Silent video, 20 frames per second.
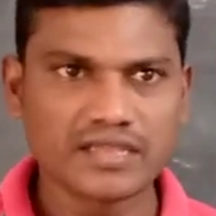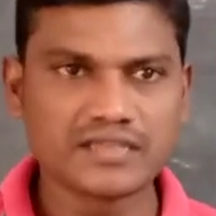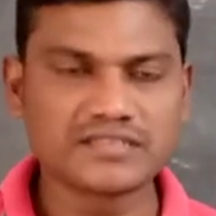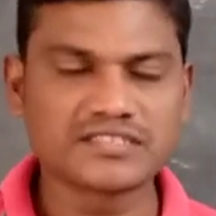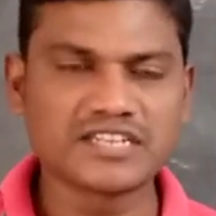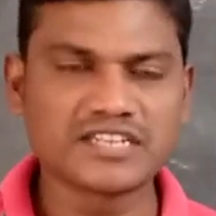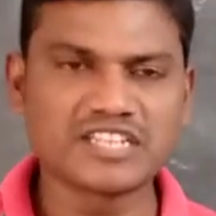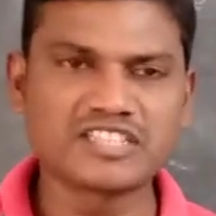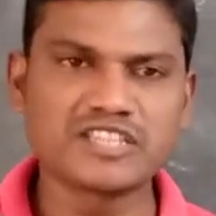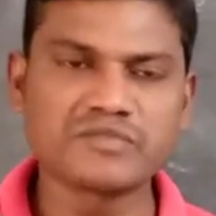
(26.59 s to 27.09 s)

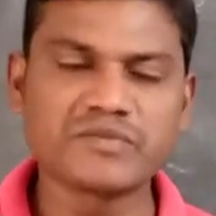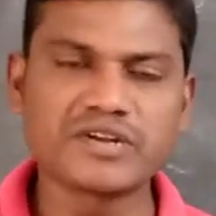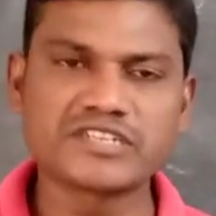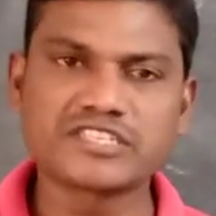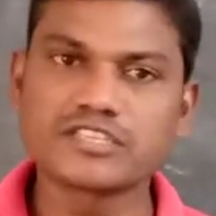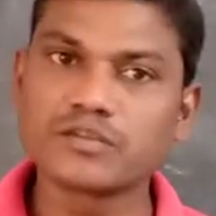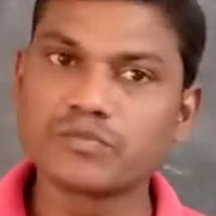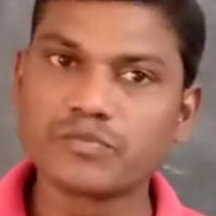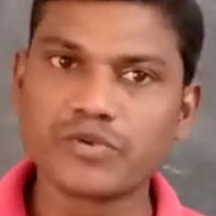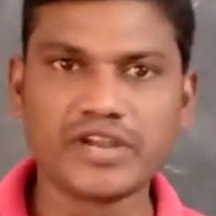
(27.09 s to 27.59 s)
It's nothing but
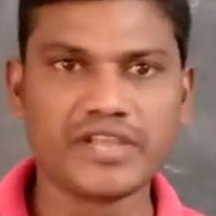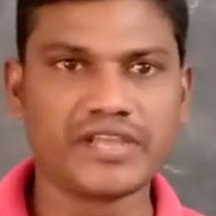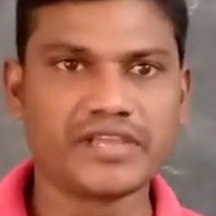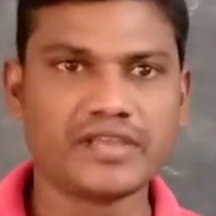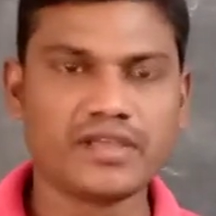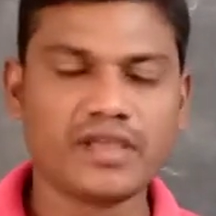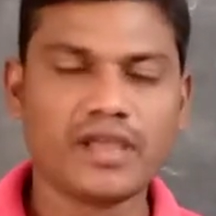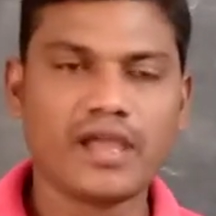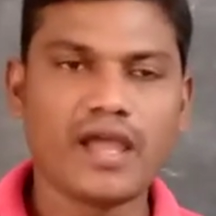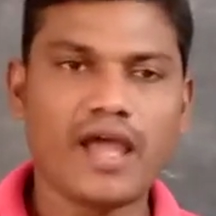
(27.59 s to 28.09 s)

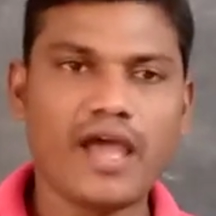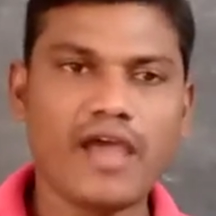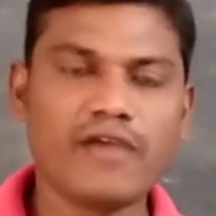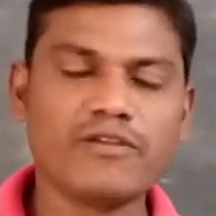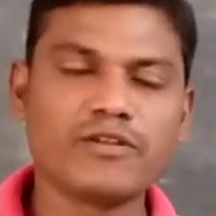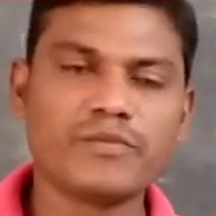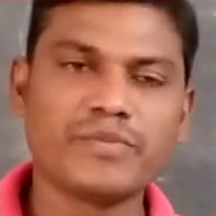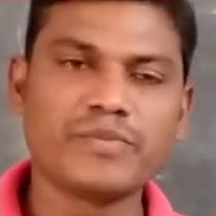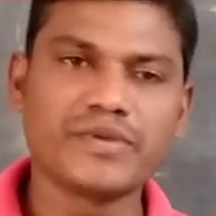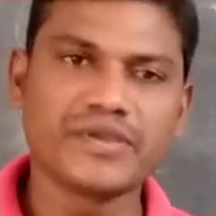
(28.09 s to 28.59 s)
simply
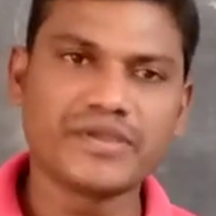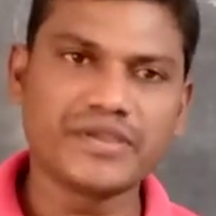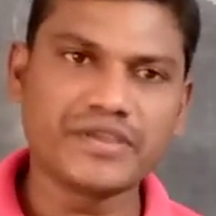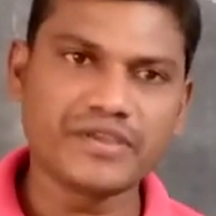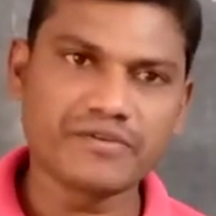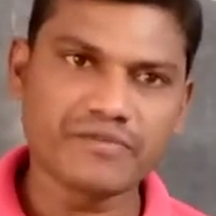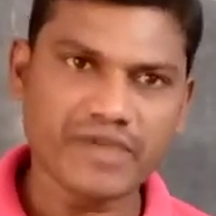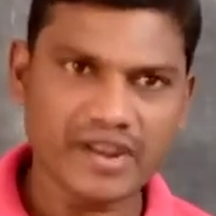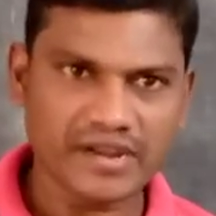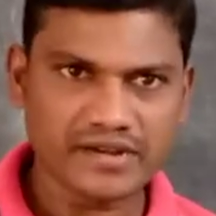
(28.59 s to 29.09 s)
I will be
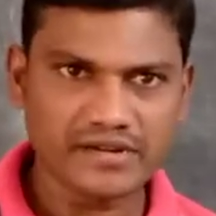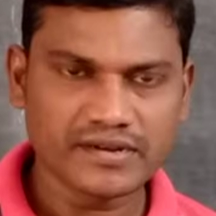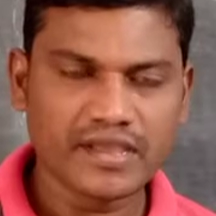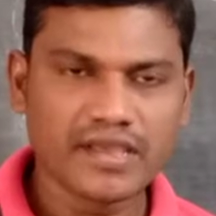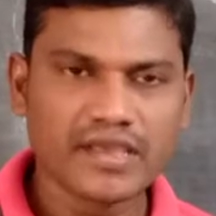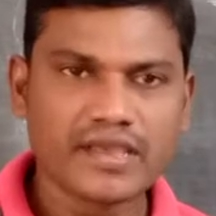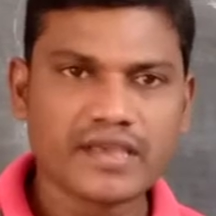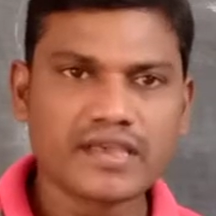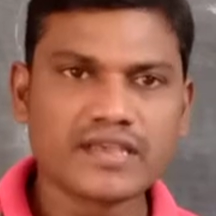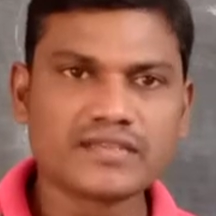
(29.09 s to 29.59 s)
given
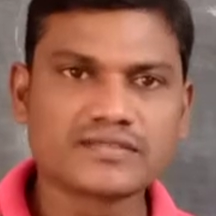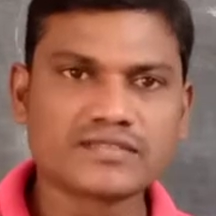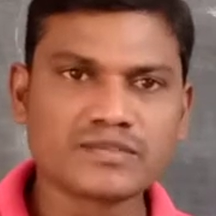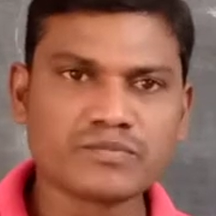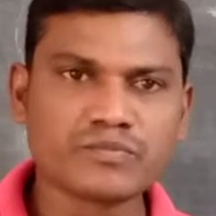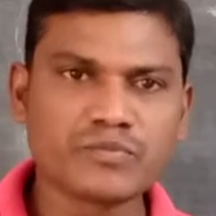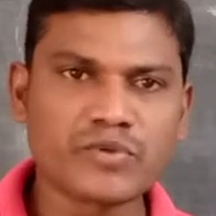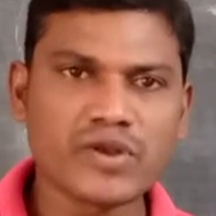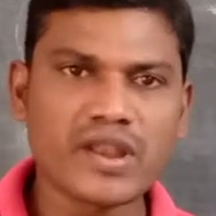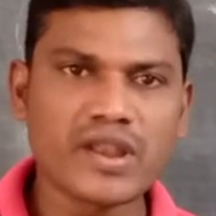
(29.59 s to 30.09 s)
a
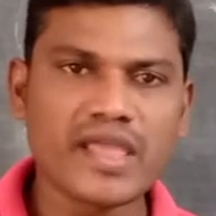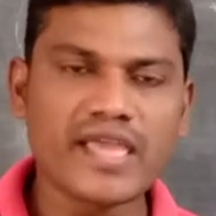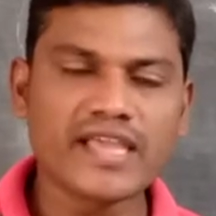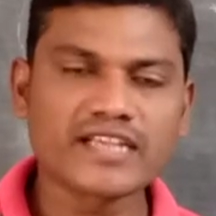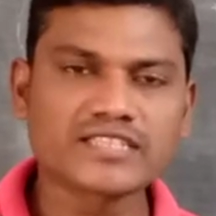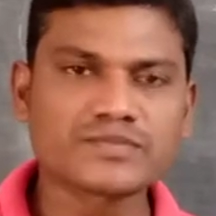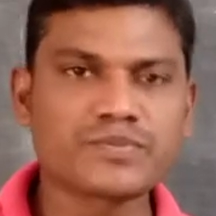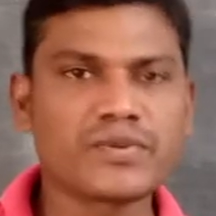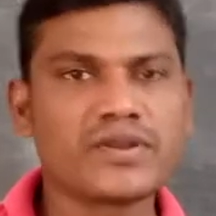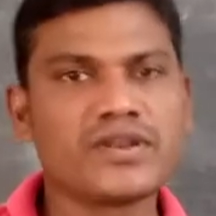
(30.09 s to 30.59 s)
simple
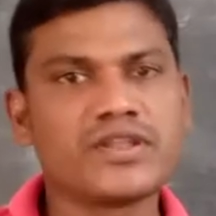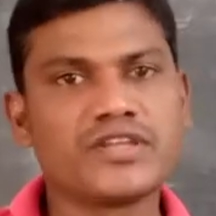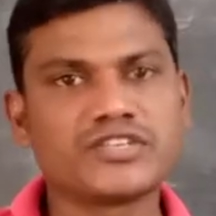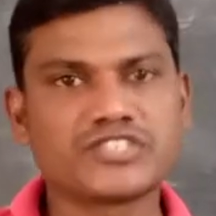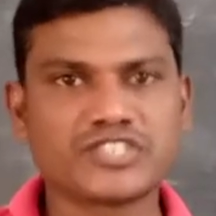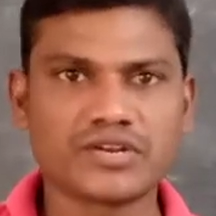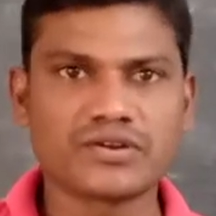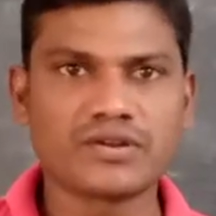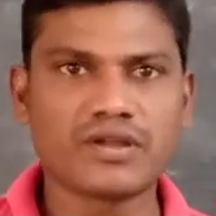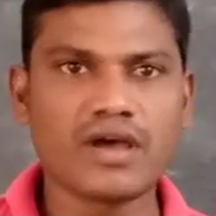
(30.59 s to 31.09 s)

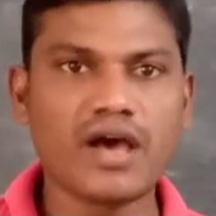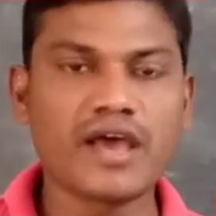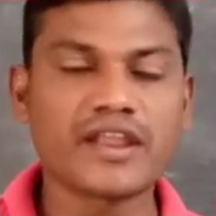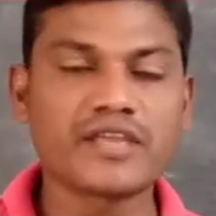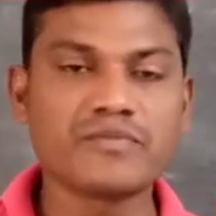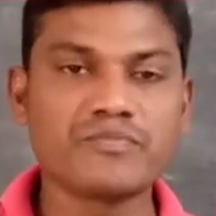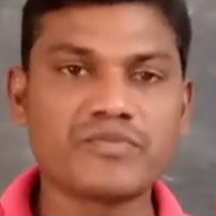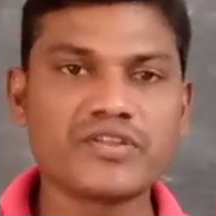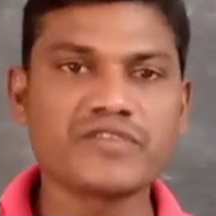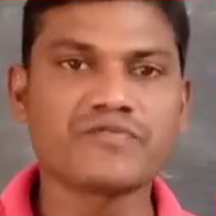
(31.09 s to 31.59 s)
explanation
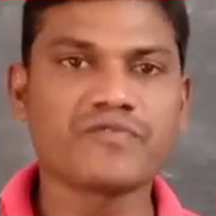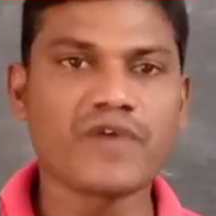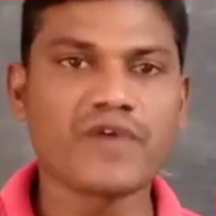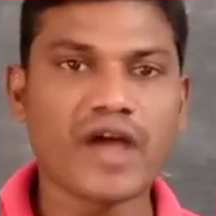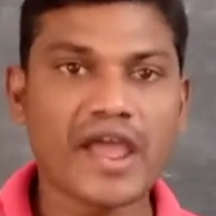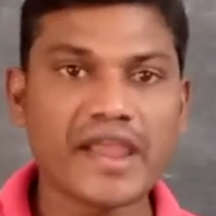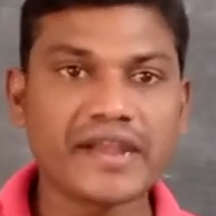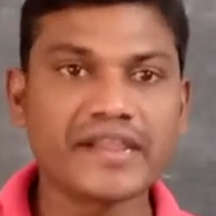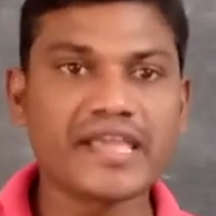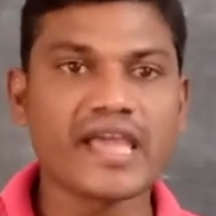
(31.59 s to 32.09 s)
or a brief
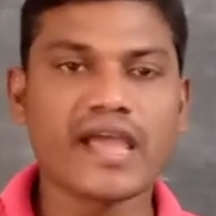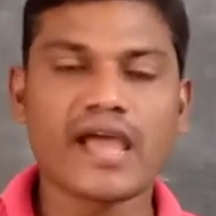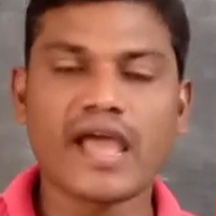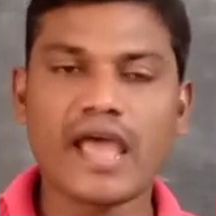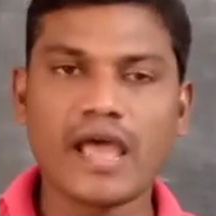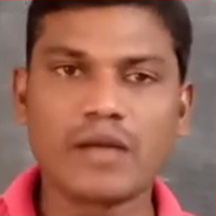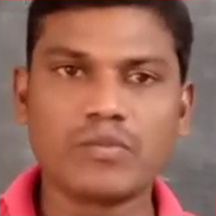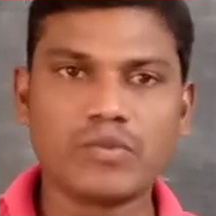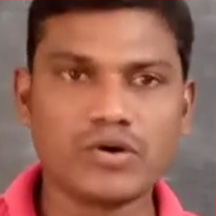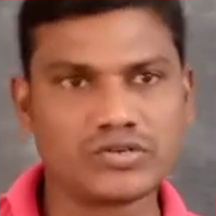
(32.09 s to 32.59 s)
idea
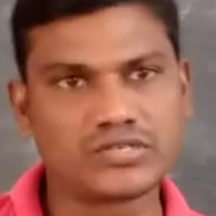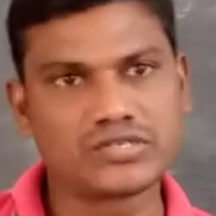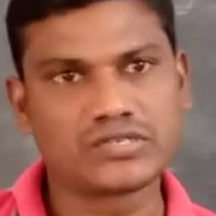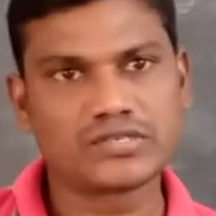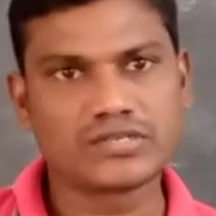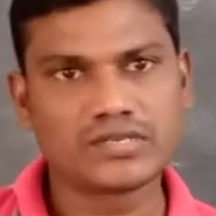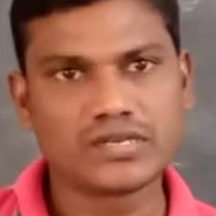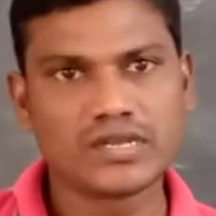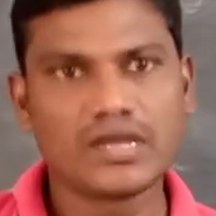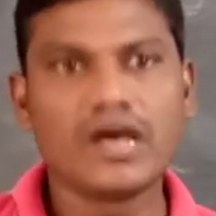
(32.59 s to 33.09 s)
about
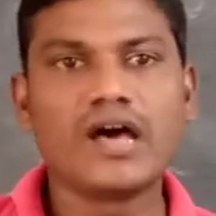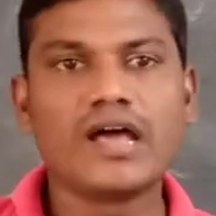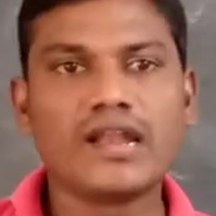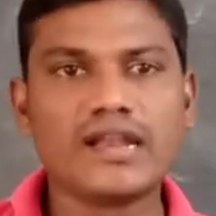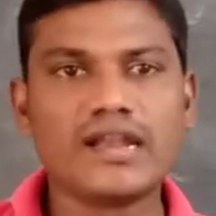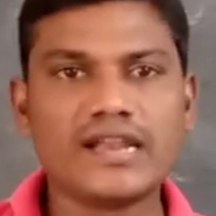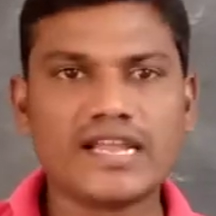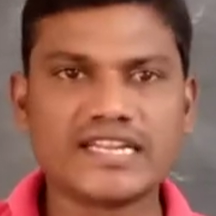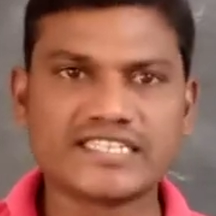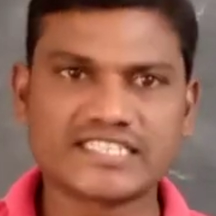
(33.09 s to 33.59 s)

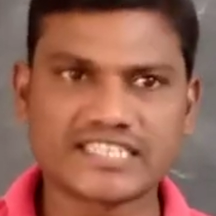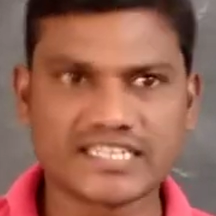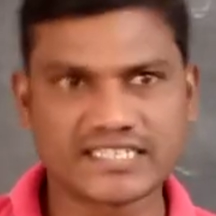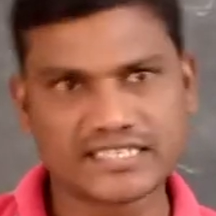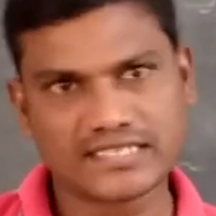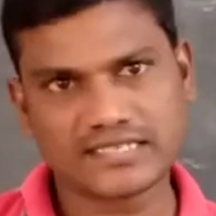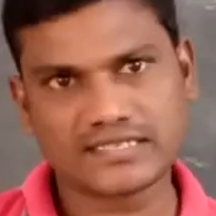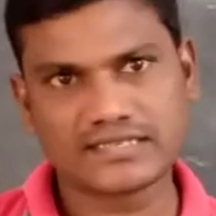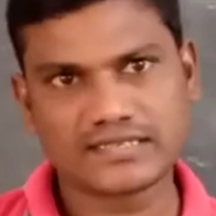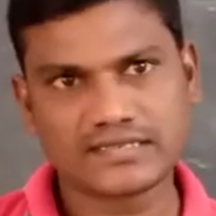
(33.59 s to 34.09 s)

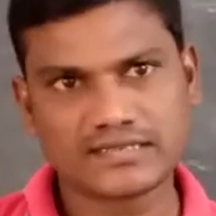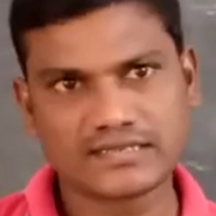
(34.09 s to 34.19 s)
lenses